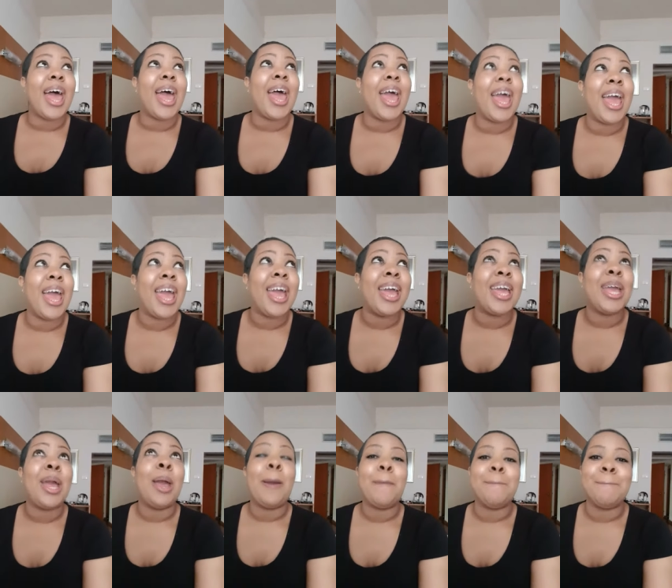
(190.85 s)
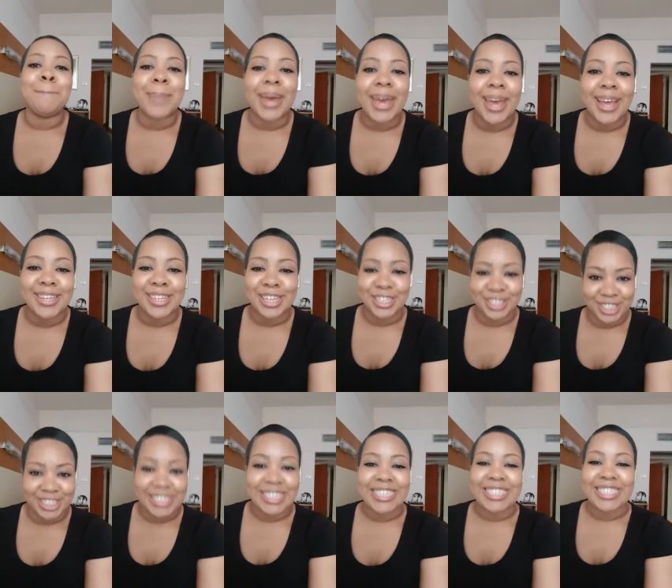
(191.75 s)
Amen
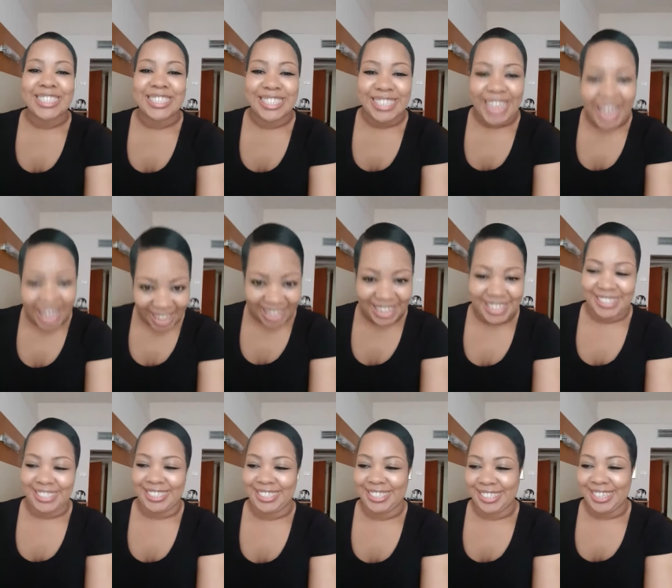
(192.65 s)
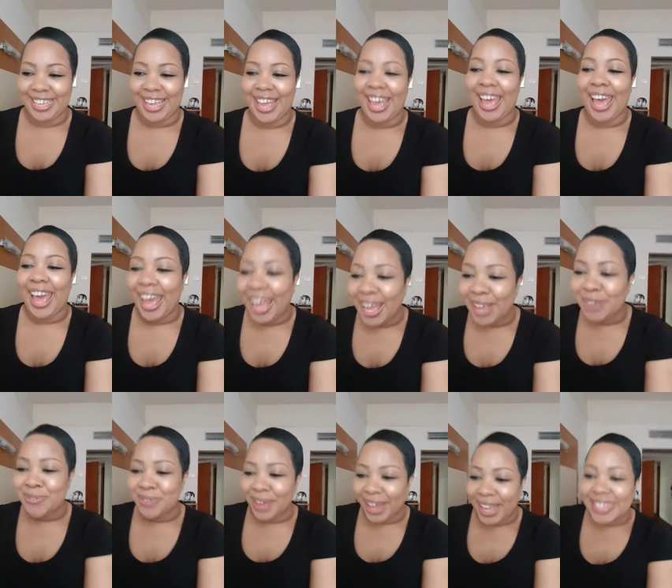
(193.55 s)
to that.
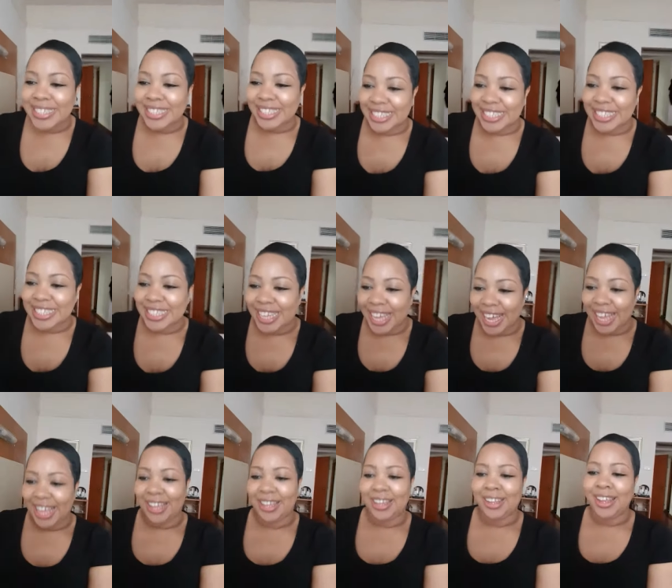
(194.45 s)
Amen to that.